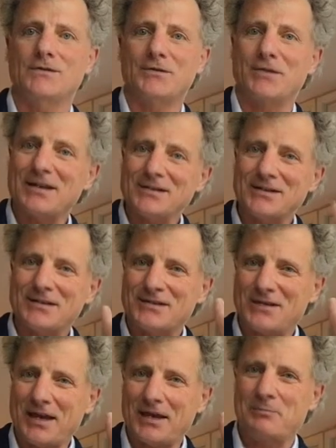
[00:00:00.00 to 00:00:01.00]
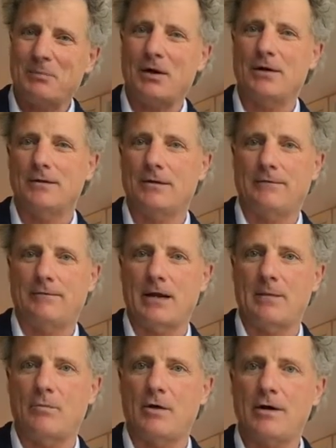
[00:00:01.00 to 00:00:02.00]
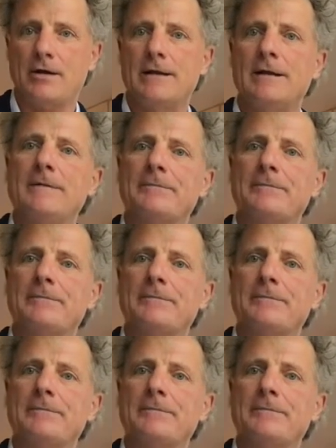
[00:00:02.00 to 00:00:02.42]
So that's the second part of the framework.